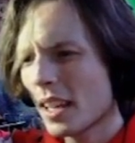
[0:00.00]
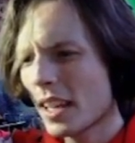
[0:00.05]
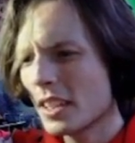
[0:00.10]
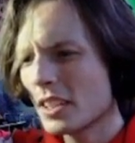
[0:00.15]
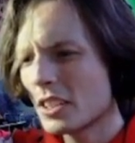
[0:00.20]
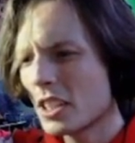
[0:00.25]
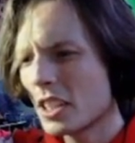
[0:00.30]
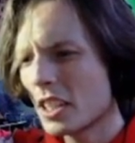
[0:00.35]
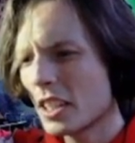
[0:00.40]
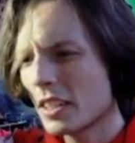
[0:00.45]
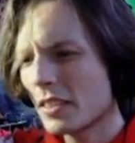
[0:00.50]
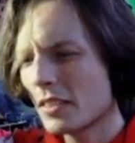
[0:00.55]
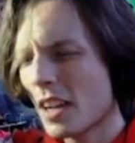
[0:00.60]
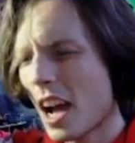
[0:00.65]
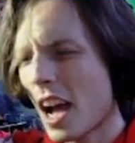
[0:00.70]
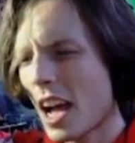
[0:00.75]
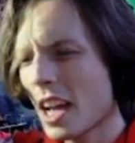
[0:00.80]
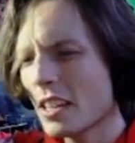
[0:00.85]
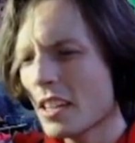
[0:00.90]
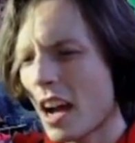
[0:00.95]
is that
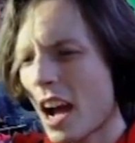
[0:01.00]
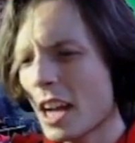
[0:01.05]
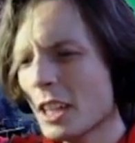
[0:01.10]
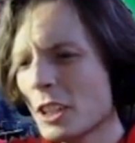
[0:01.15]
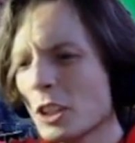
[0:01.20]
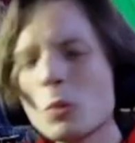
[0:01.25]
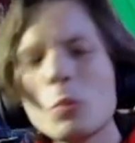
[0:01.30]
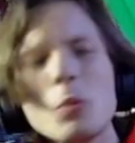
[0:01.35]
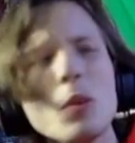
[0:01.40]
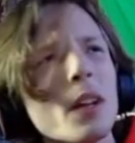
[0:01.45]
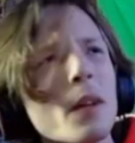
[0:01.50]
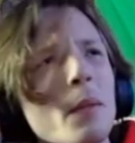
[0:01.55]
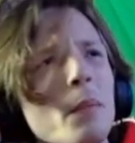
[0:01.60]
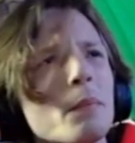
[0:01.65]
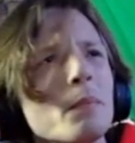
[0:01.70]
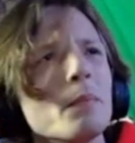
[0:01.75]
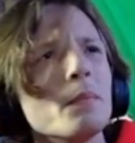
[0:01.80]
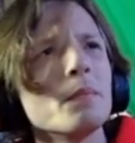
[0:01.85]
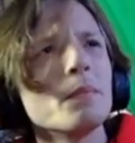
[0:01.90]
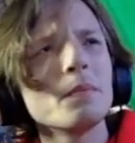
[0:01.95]
I I just want
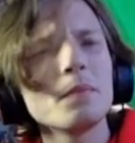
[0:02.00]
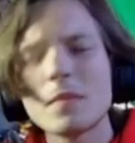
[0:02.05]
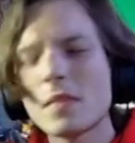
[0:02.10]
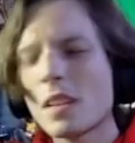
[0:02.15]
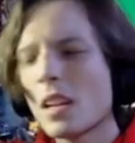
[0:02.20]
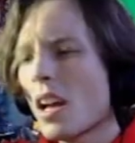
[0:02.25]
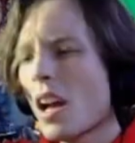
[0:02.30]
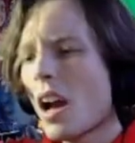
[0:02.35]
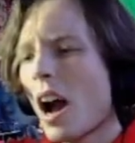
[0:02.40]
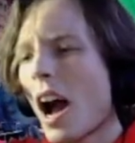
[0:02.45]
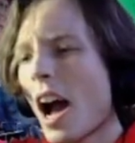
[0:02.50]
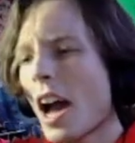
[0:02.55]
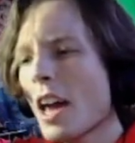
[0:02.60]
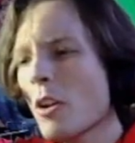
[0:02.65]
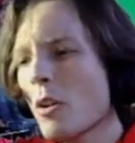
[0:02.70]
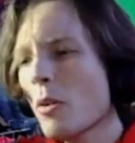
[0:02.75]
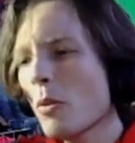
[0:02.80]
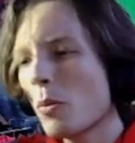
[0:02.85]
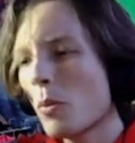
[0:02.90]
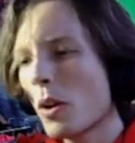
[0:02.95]
to I
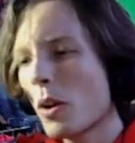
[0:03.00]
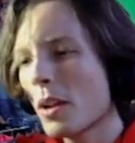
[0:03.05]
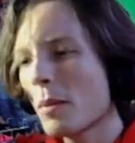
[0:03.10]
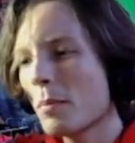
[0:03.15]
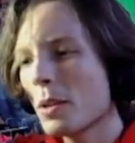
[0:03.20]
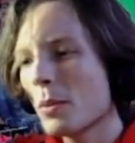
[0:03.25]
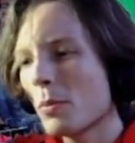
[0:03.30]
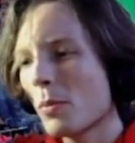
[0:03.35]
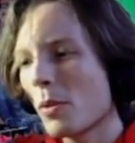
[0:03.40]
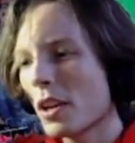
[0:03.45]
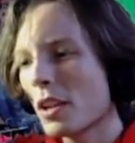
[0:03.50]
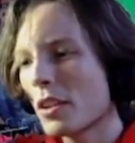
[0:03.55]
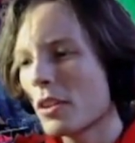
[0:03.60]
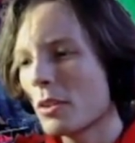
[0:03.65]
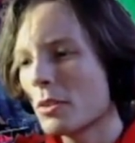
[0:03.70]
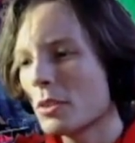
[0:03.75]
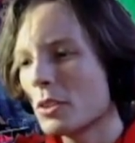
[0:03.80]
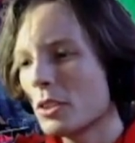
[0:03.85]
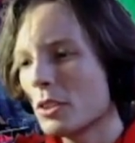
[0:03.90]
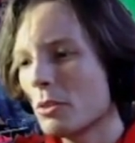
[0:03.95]
don't want to be one of
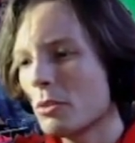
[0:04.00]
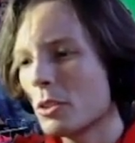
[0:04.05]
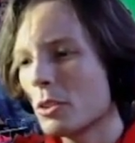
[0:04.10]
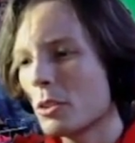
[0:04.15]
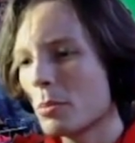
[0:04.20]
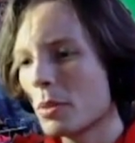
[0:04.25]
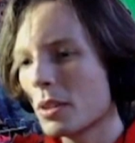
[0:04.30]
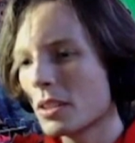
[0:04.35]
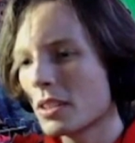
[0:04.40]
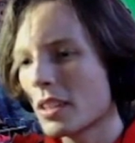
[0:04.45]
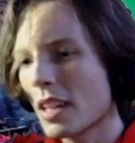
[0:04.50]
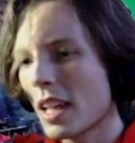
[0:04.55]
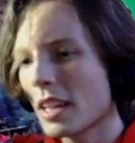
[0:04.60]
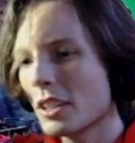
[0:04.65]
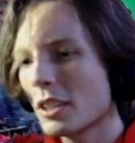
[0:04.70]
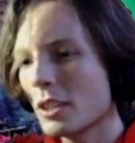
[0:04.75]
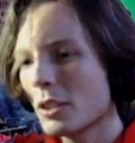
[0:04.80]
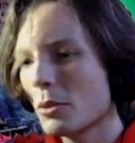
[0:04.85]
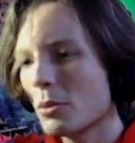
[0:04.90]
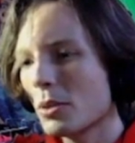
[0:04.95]
those YouTubers
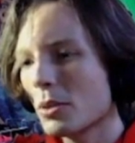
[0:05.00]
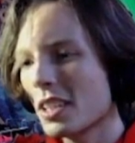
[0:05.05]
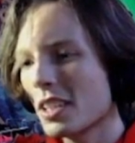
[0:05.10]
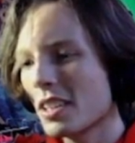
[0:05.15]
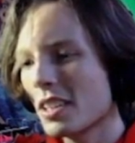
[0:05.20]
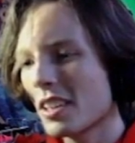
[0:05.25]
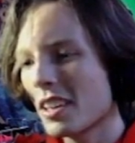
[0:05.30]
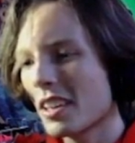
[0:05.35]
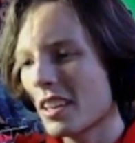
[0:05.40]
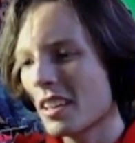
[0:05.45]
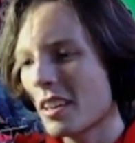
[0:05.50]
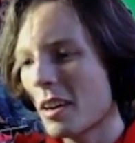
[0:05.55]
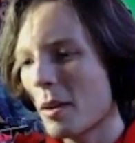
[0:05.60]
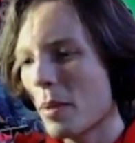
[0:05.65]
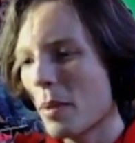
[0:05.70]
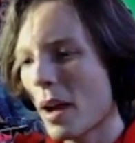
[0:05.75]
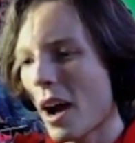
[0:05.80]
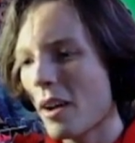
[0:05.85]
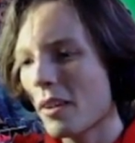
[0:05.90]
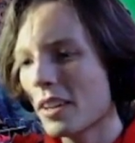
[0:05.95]
like you hear
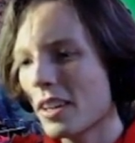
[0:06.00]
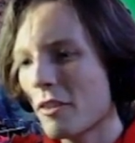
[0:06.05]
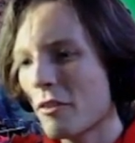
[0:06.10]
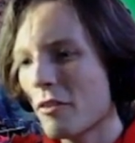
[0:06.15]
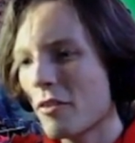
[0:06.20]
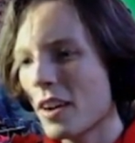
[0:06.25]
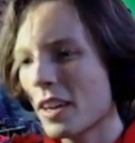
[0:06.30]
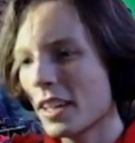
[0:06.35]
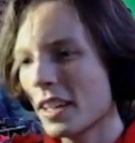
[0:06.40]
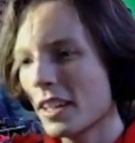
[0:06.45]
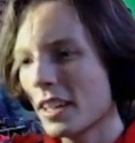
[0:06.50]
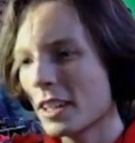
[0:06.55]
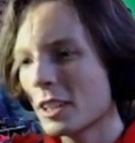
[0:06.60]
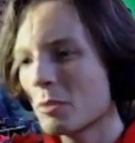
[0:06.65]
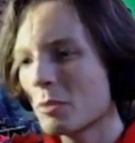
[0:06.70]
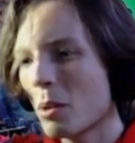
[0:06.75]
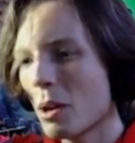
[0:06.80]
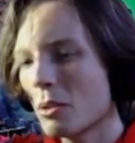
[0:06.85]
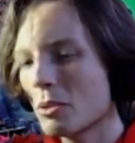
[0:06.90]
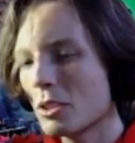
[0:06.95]
about in a fucking
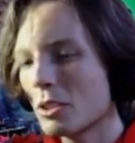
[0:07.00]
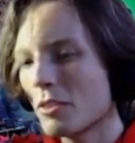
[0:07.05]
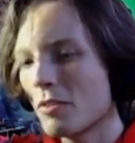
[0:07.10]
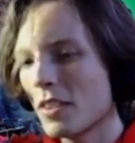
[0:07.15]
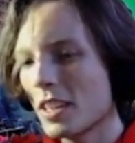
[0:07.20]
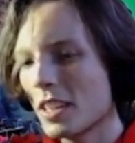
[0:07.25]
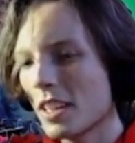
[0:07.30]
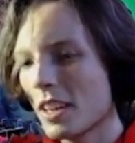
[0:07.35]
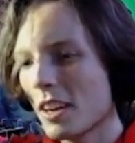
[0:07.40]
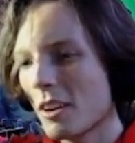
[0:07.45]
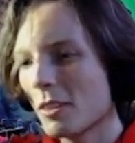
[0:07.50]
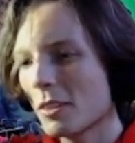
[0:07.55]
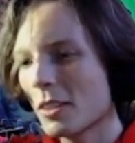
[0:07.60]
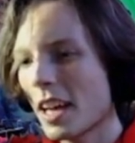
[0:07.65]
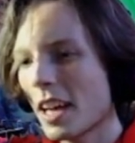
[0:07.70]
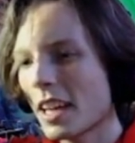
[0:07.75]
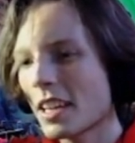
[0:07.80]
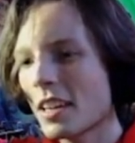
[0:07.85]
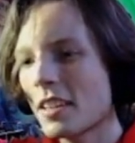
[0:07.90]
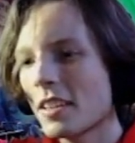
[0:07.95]
exposed video.
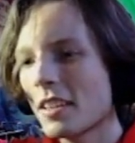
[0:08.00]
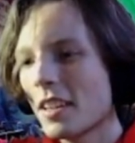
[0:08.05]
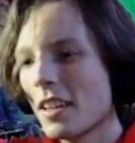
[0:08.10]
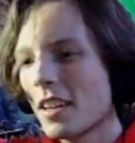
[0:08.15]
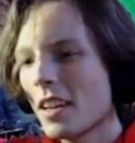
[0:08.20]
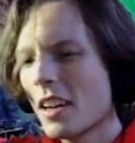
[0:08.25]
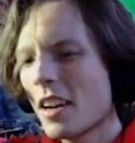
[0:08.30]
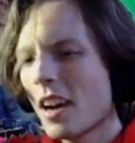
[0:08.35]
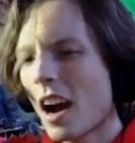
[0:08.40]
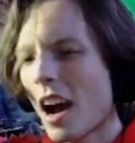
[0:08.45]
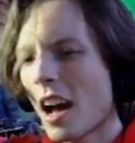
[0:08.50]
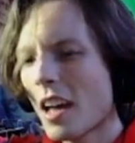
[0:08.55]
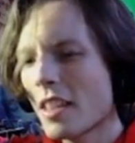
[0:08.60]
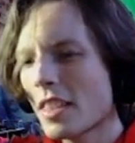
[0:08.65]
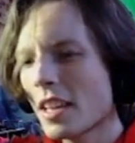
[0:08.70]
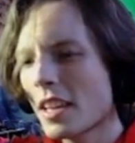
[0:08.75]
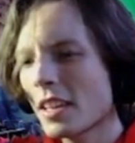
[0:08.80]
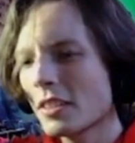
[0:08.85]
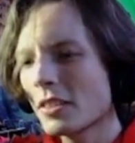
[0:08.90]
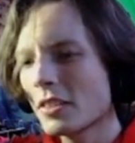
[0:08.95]
Like yeah. I
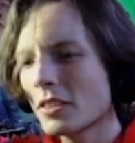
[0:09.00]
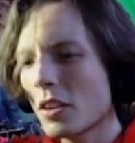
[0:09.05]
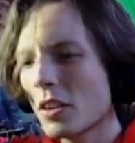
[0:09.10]
think